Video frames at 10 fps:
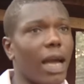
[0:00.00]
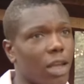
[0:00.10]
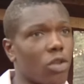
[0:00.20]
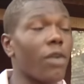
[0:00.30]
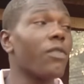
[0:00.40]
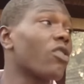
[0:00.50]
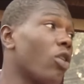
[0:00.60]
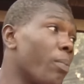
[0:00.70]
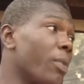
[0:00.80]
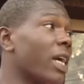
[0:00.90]
Can I that? Or even
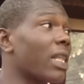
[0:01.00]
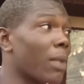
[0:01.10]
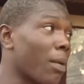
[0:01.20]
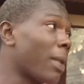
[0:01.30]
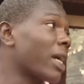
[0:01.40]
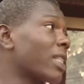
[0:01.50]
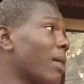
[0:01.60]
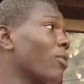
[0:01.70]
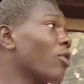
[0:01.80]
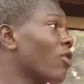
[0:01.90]
say no be me get them, now ma
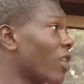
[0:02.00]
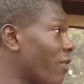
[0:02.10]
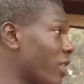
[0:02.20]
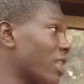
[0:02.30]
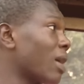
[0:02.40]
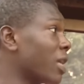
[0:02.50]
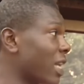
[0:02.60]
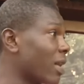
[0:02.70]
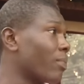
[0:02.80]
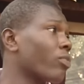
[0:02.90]
get them. So everything na me
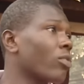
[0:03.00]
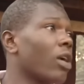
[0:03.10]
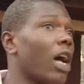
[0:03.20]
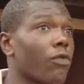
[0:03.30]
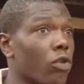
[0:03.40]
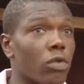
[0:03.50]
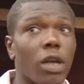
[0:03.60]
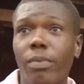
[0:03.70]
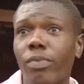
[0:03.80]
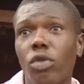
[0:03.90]
get them. As for
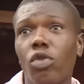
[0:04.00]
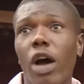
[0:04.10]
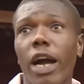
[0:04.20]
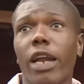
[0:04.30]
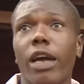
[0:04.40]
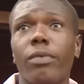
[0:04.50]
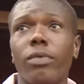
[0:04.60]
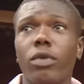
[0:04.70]
today, no akara.